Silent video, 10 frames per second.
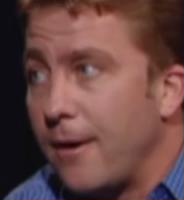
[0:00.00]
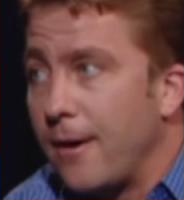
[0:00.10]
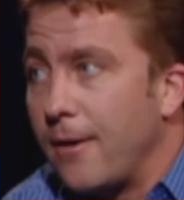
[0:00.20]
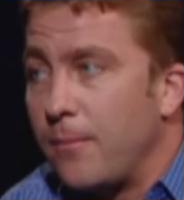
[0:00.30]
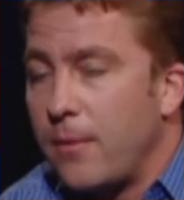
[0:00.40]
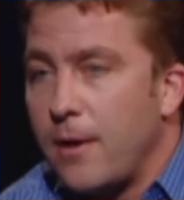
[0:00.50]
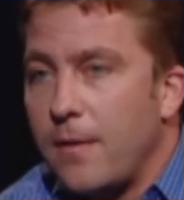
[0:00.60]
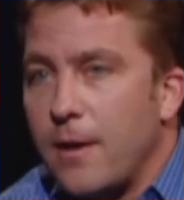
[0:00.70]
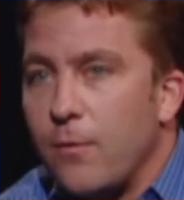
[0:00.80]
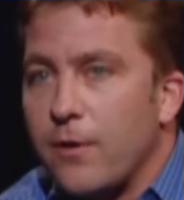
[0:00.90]
Um, and
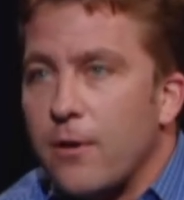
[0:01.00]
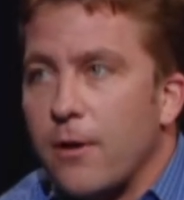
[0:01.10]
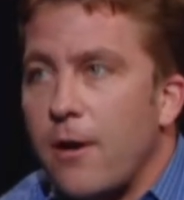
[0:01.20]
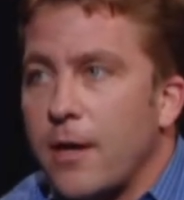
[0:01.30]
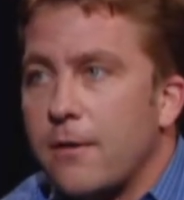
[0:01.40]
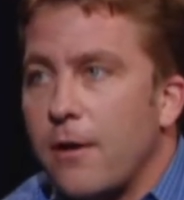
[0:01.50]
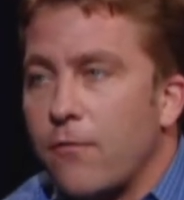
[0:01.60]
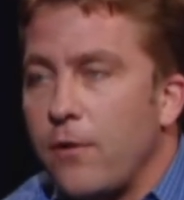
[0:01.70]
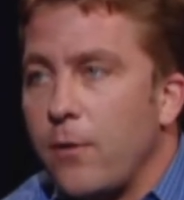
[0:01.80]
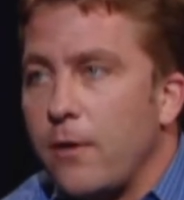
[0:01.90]
then a movie called Honky Tonk
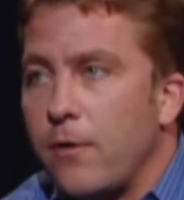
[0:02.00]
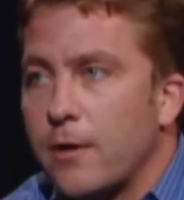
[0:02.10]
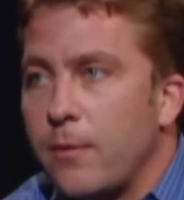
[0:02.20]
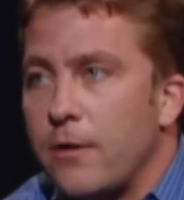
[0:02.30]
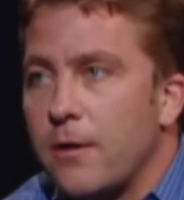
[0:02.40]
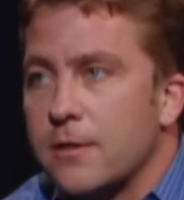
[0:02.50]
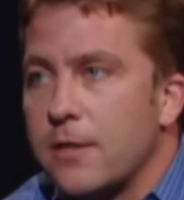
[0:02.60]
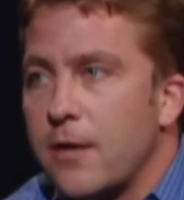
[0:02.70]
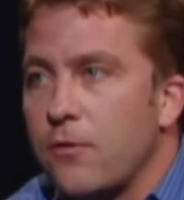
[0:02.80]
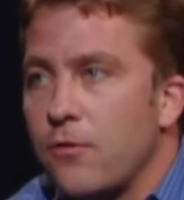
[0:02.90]
Freeway, directed by John
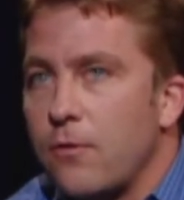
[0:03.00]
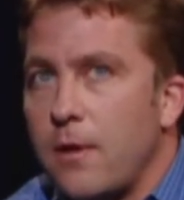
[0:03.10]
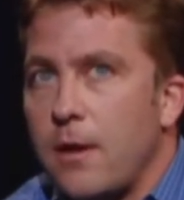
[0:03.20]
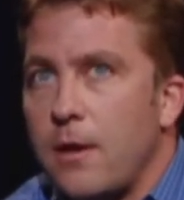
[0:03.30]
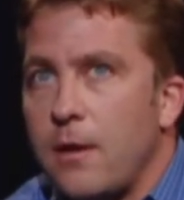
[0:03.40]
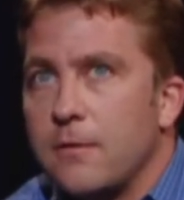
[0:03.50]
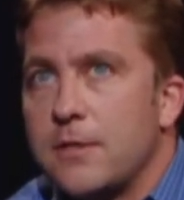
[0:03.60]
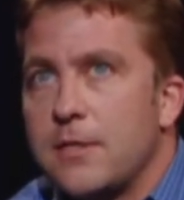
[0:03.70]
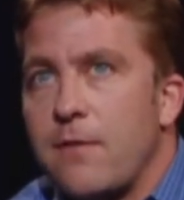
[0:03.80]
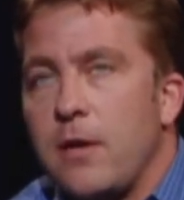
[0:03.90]
Schlesinger, that in
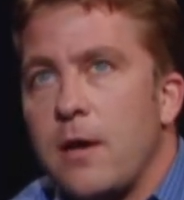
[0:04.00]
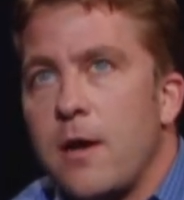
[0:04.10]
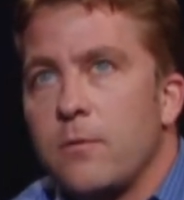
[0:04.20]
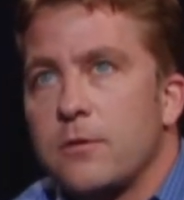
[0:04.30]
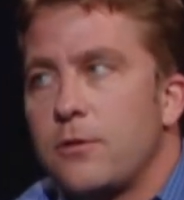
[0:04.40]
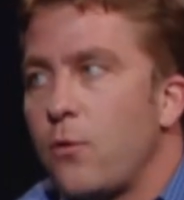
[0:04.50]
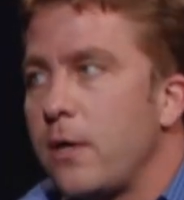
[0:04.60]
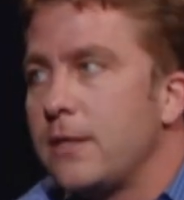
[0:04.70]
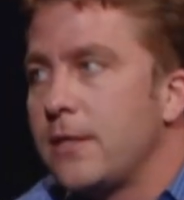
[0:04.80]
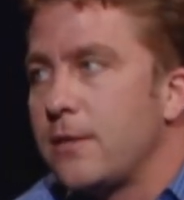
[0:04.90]
seventy-nine was
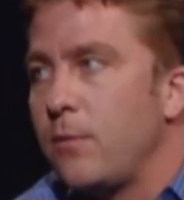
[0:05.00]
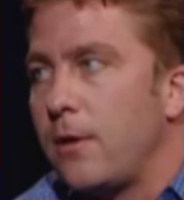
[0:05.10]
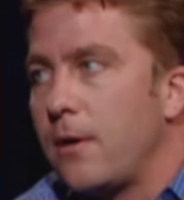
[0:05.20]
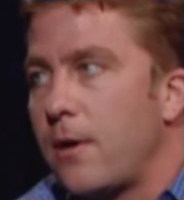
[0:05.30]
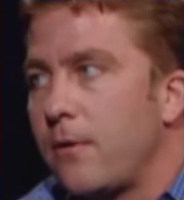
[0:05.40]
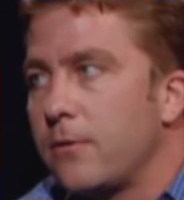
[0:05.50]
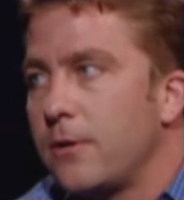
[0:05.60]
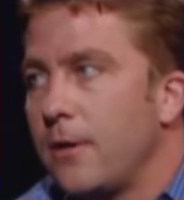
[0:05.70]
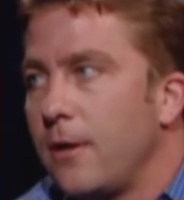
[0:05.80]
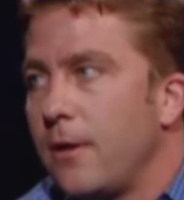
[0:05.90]
twenty-six million dollars.
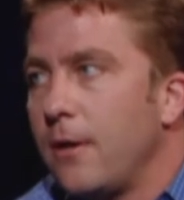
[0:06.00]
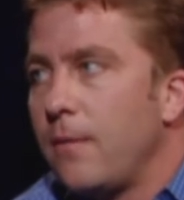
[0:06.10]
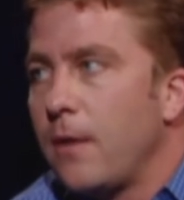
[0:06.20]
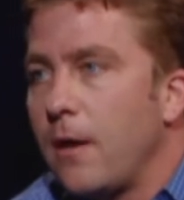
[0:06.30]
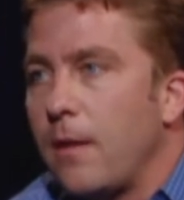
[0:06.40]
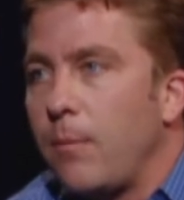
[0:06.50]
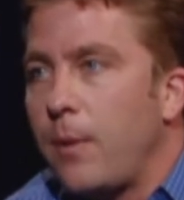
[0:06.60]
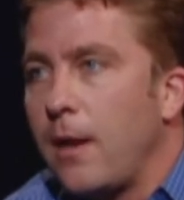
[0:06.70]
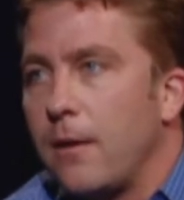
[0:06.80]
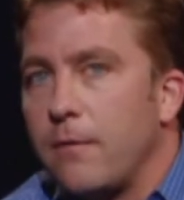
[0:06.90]
Mm. And they
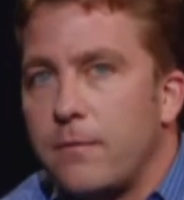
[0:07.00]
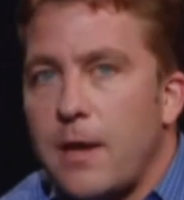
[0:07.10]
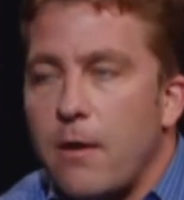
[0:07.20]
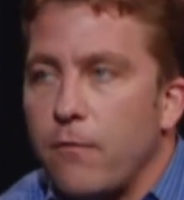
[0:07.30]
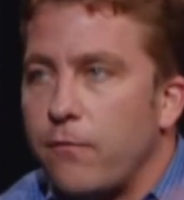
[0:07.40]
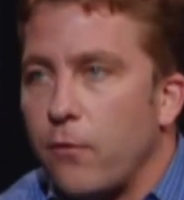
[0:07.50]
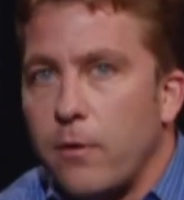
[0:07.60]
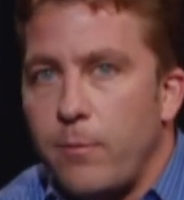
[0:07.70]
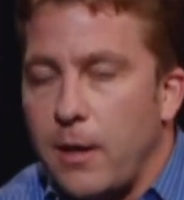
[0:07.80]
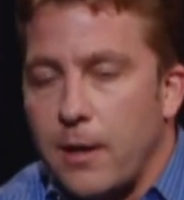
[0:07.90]
painted a town in Florida
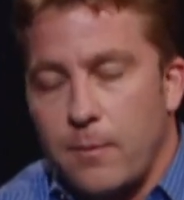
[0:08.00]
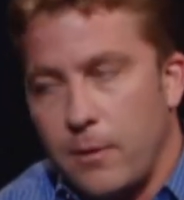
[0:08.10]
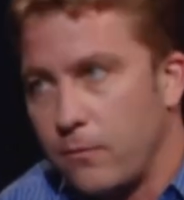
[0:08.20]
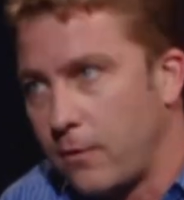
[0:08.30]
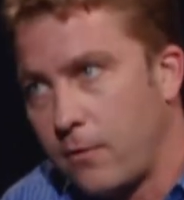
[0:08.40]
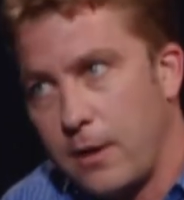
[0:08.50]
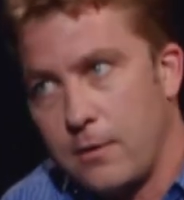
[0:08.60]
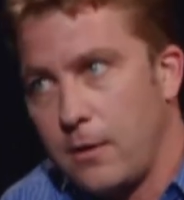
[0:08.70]
pink. I mean, it was a crazy